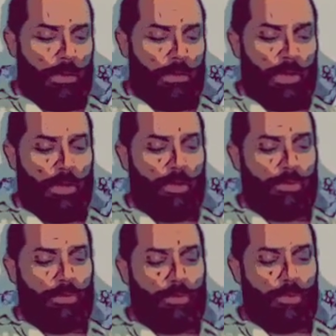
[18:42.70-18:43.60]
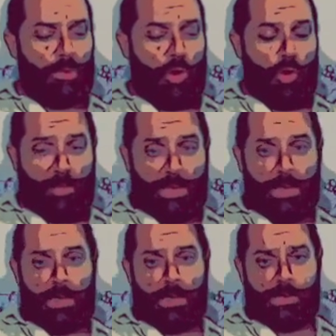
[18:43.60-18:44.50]
they're
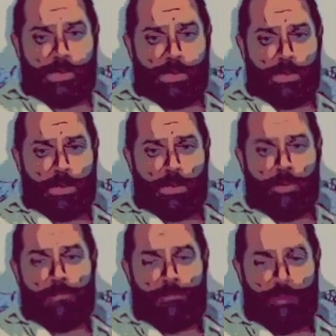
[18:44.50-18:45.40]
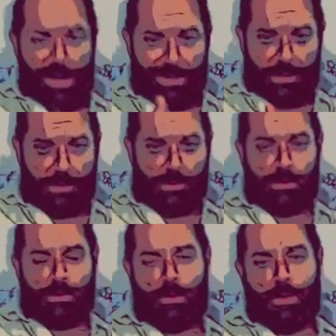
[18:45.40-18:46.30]
opening us, they're inviting
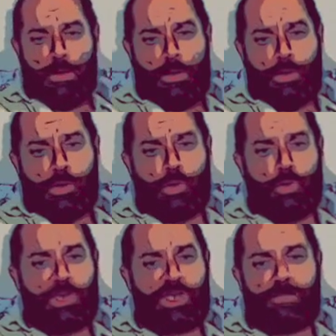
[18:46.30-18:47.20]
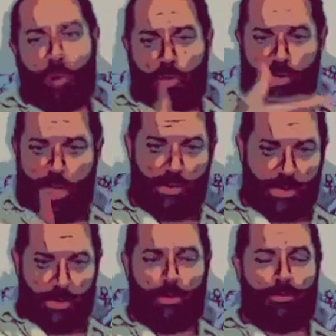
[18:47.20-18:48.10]
us to expose
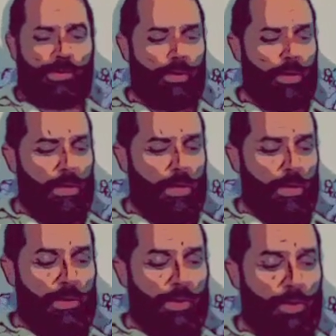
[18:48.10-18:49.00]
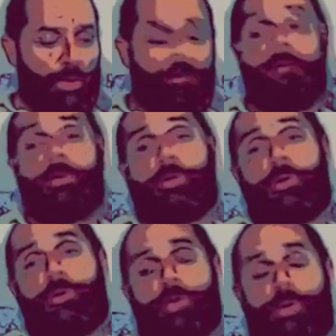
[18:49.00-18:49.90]
ourselves to a fundamental
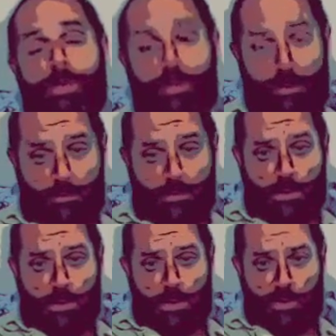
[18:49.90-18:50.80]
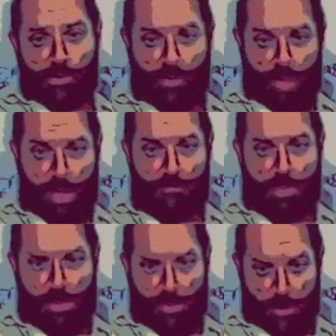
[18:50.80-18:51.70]
alternative to that
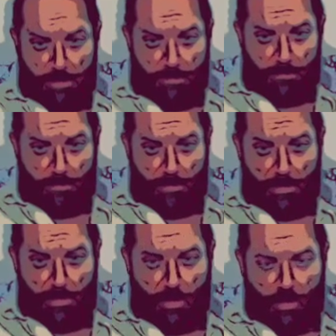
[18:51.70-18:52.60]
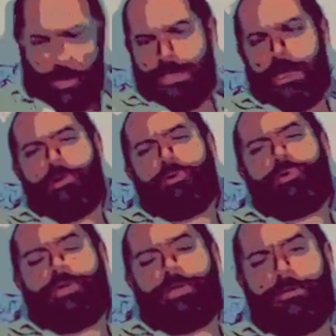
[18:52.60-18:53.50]
method. What is that
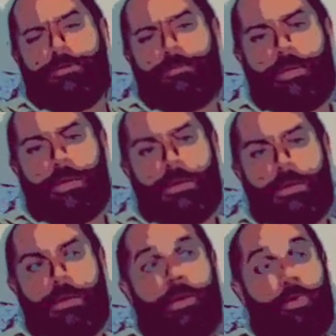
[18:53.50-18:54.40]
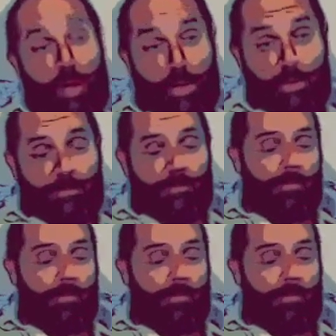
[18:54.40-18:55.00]
alternative? Well,